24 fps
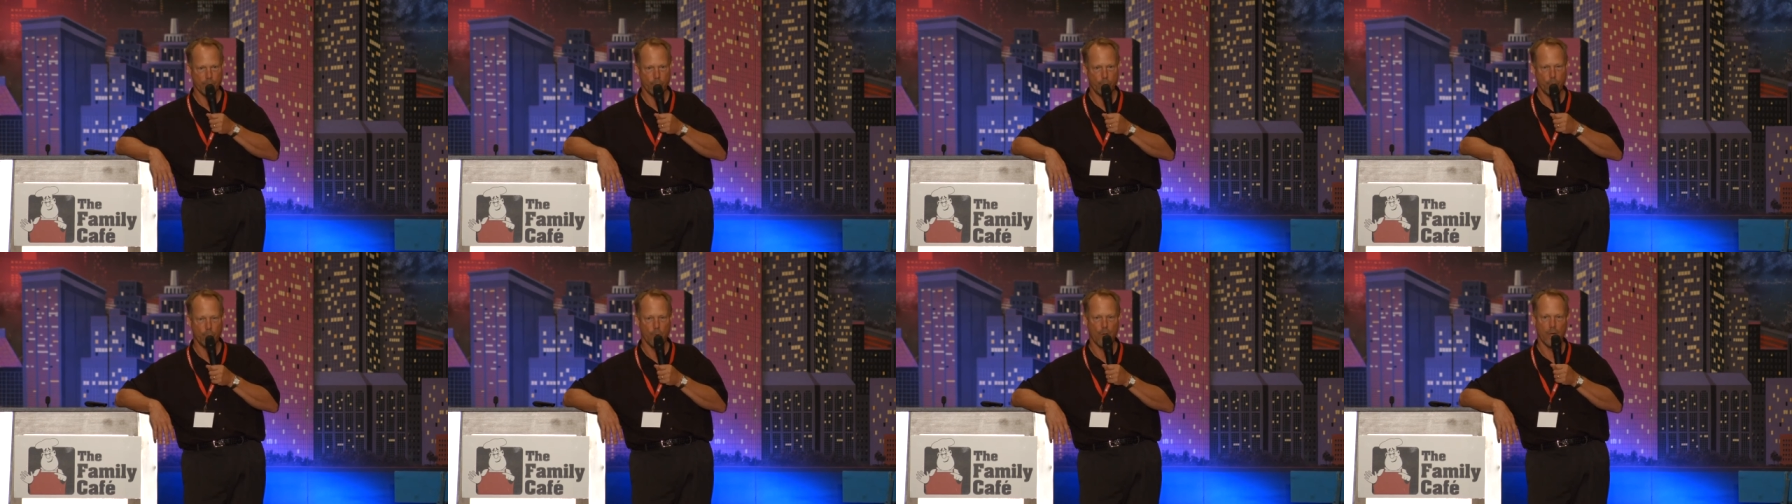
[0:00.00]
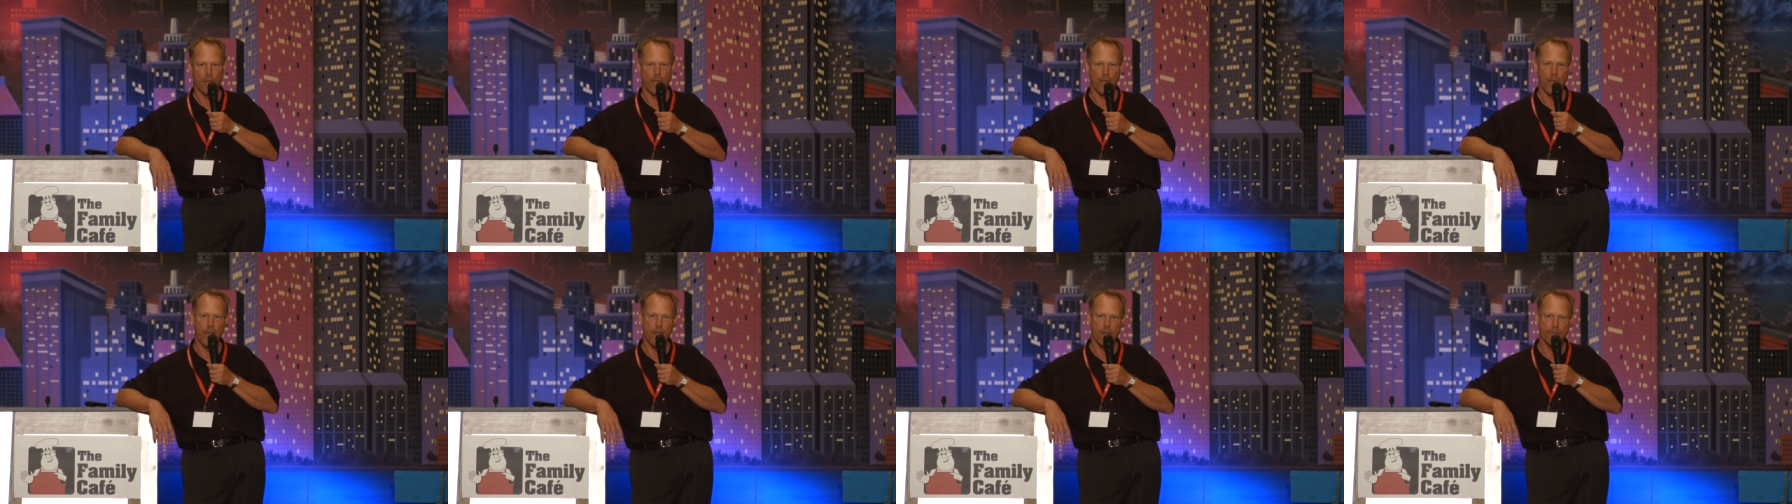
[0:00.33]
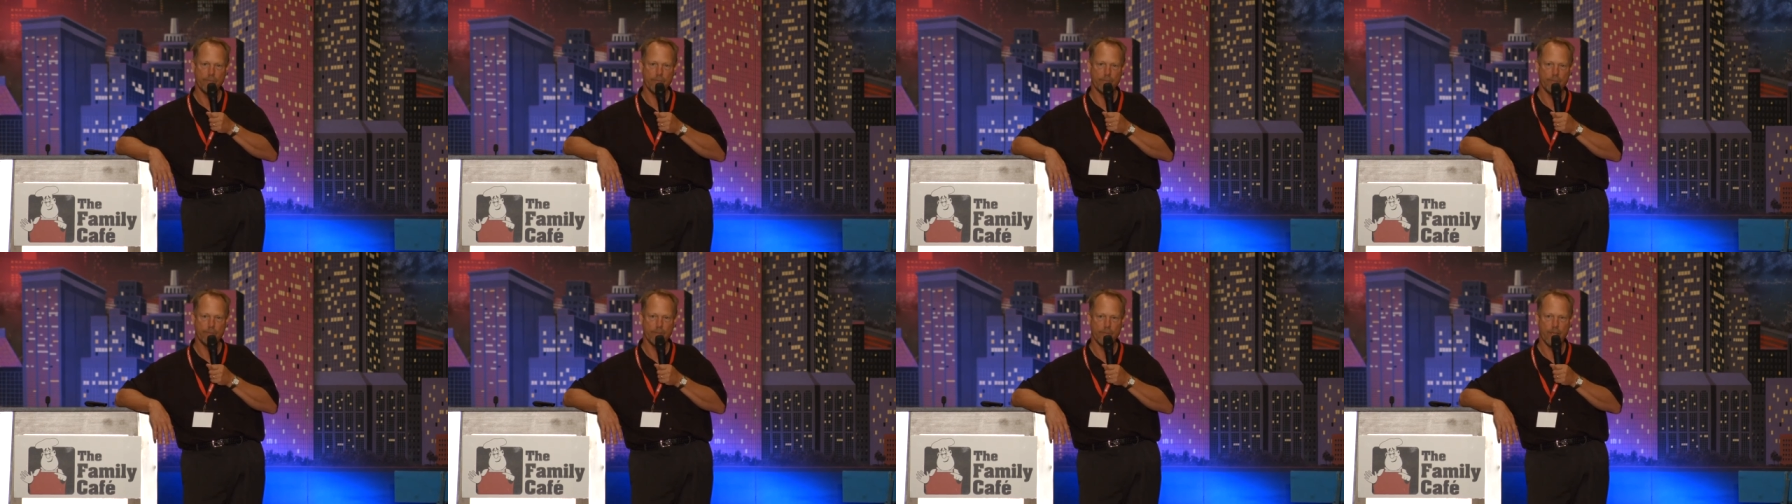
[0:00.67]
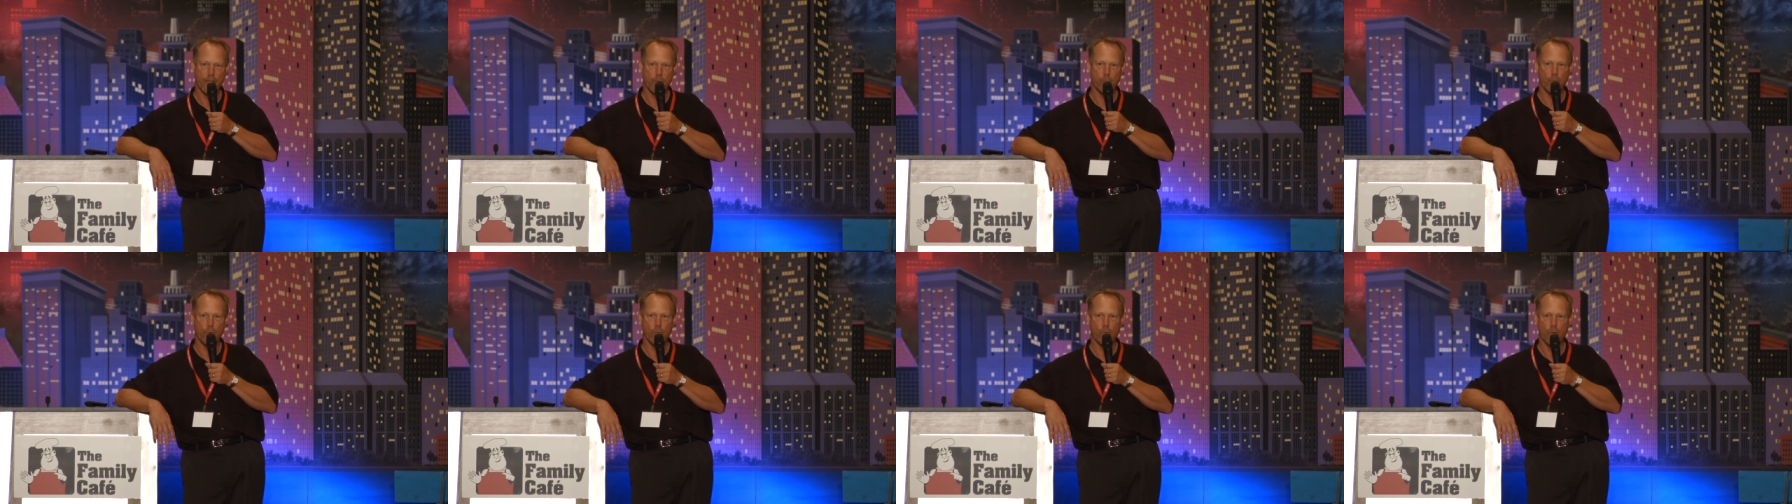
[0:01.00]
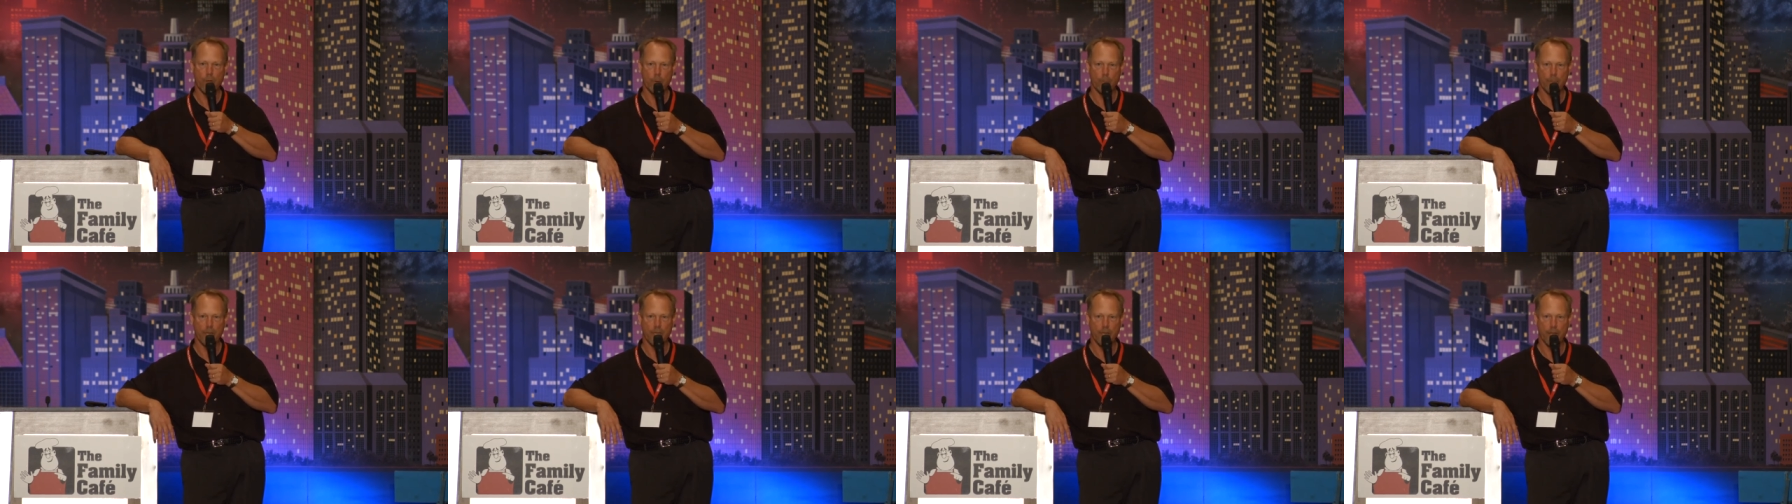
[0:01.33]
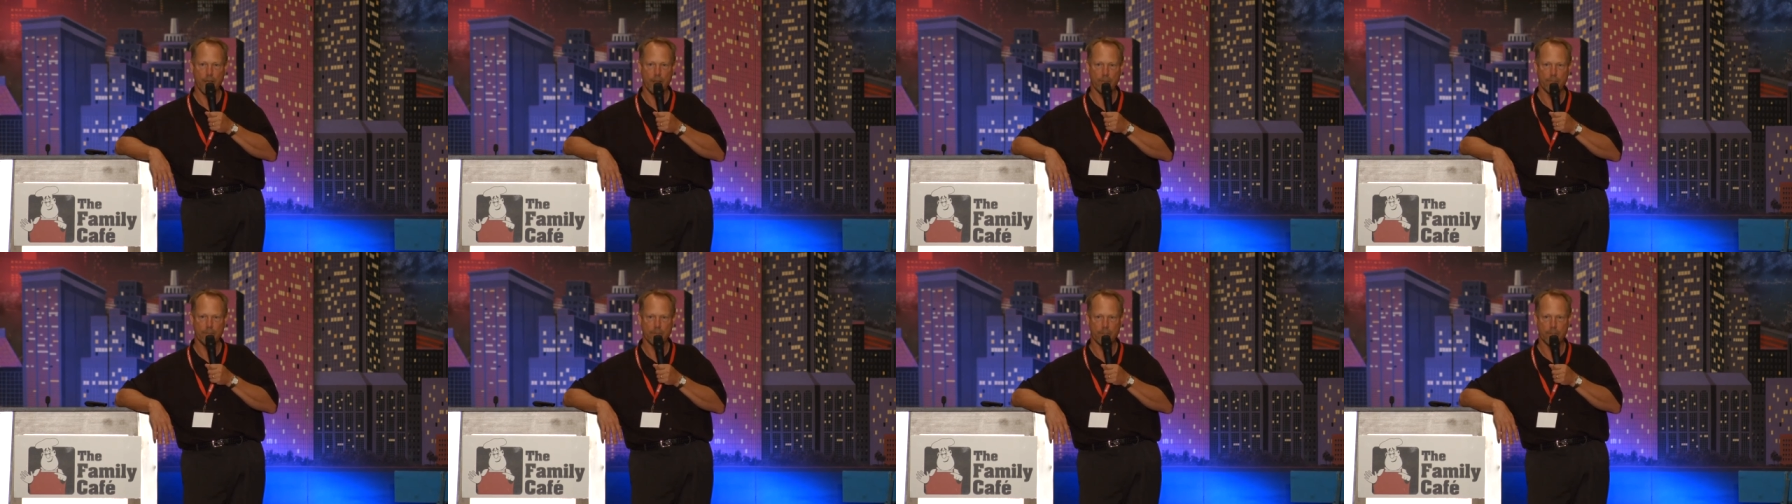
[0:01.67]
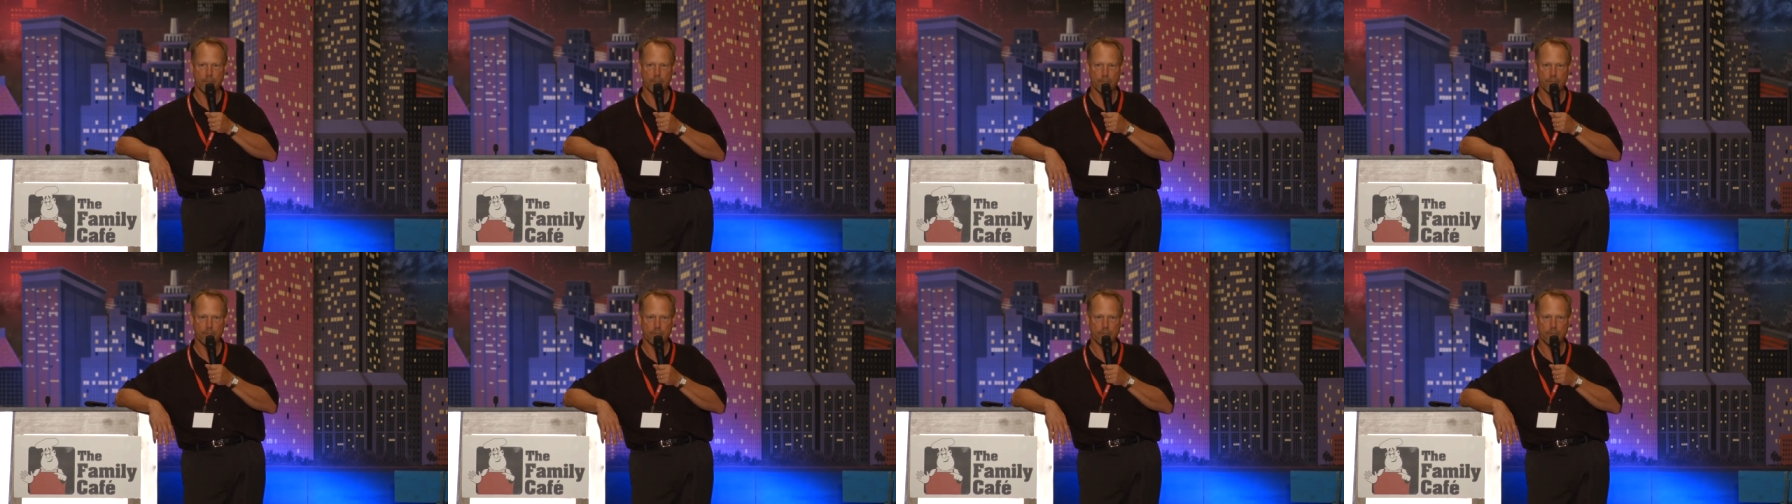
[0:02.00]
We want to love and we want to be loved.